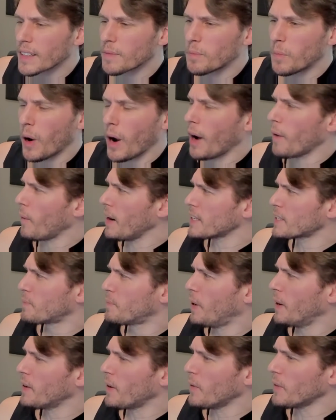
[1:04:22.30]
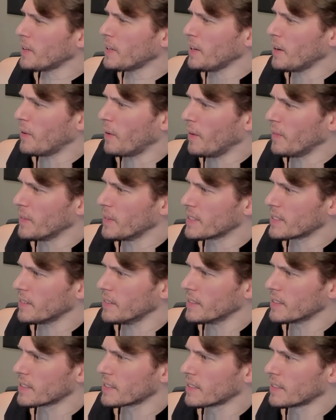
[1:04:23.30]
Why is Pinocchio on this
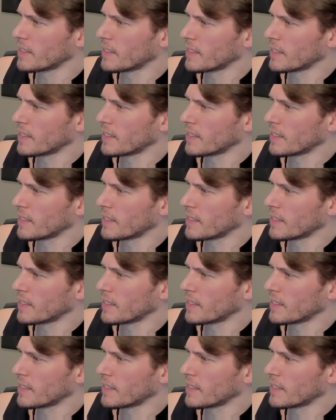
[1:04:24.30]
list?